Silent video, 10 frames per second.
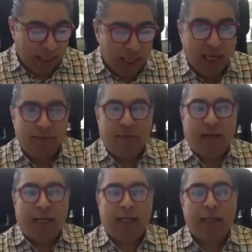have
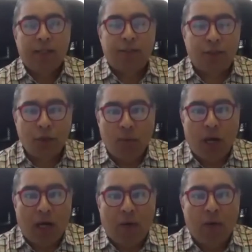had
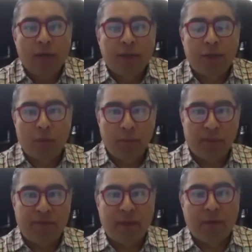somehow some
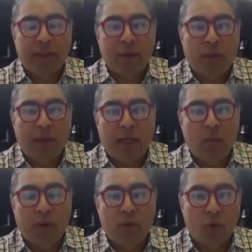difficulty when they
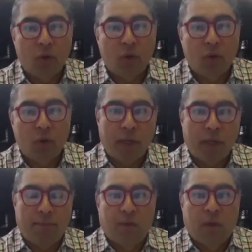were growing up.
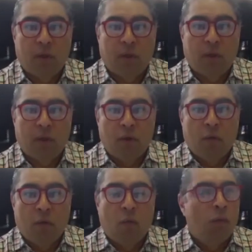
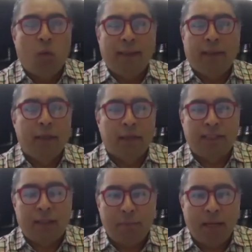What
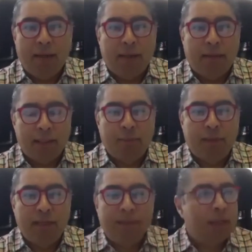does this mean? This
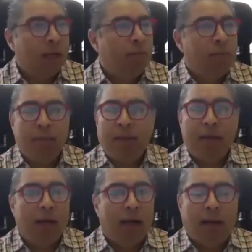means
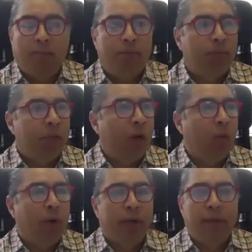maybe they
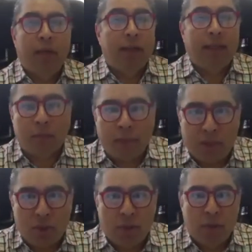were not that
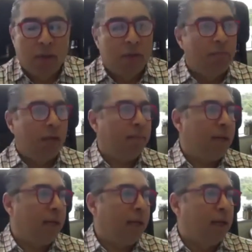rich.
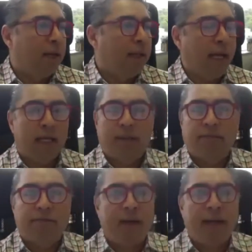Maybe they had to
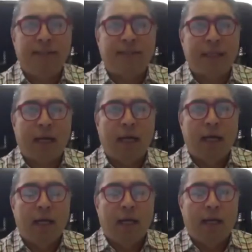face
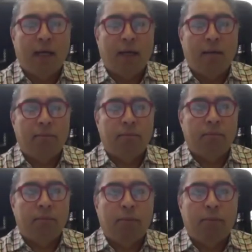their